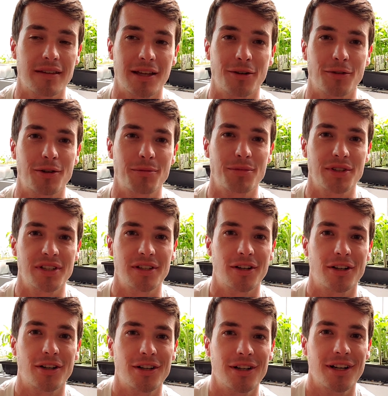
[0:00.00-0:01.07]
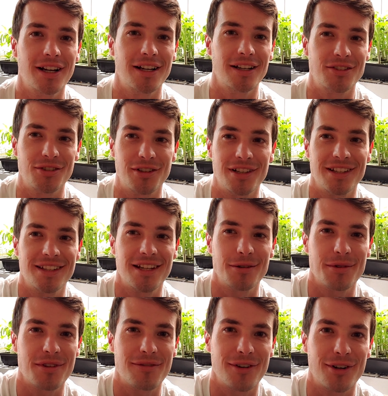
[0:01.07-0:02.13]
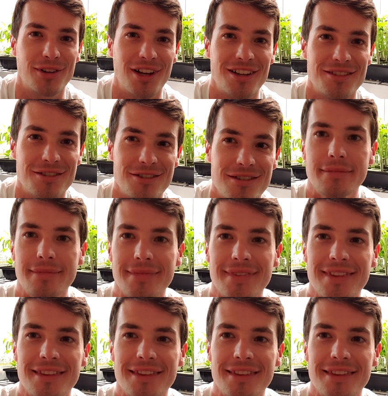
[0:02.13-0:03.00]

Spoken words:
that'll complete our journey today with the fertilizers.